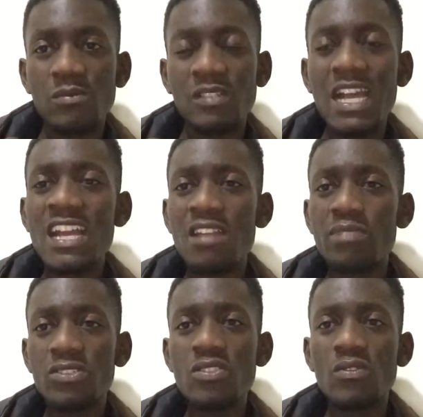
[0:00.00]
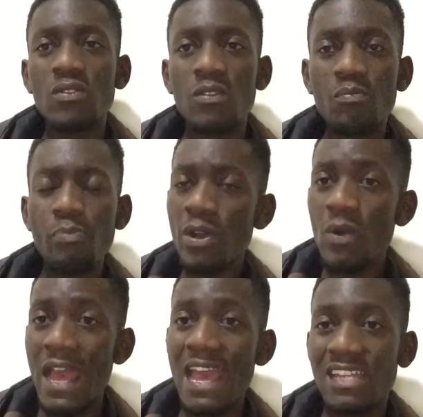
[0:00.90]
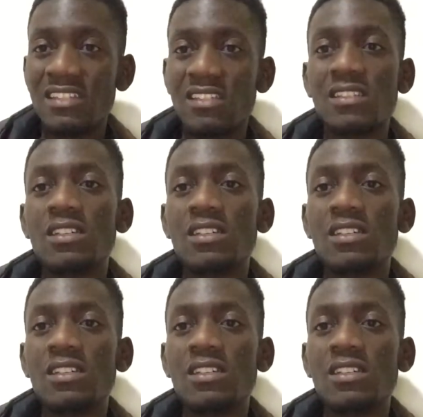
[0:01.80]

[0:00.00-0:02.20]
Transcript: Guy number two, Boaz.